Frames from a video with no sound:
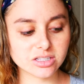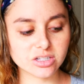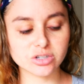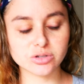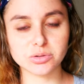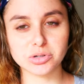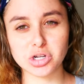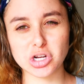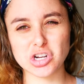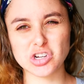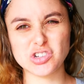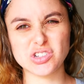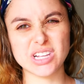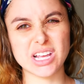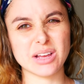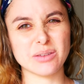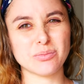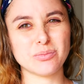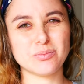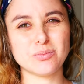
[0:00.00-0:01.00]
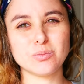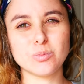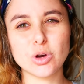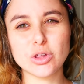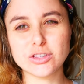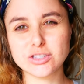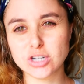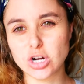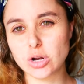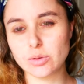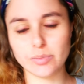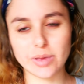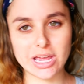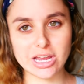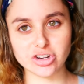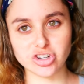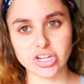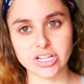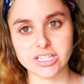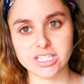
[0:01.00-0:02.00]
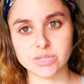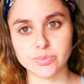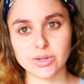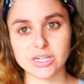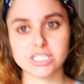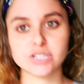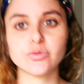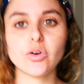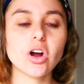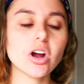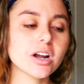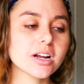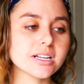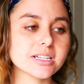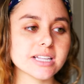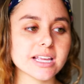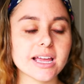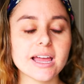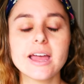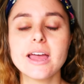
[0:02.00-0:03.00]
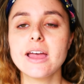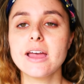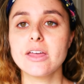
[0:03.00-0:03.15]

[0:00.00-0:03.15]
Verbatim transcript: there's restrictions like with certain patients, but as far as like